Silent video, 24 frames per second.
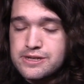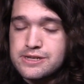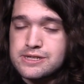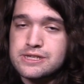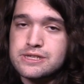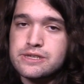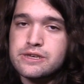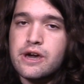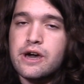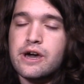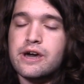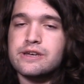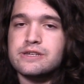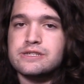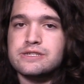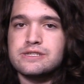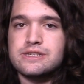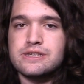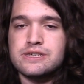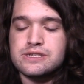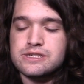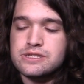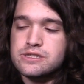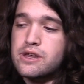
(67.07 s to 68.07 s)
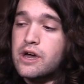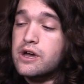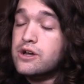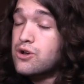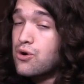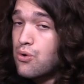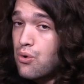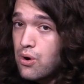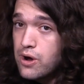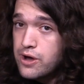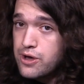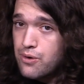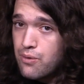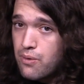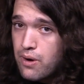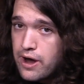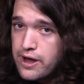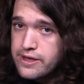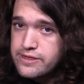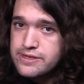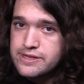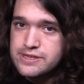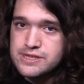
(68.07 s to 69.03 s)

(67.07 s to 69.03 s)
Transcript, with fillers: discussed is not coil wine.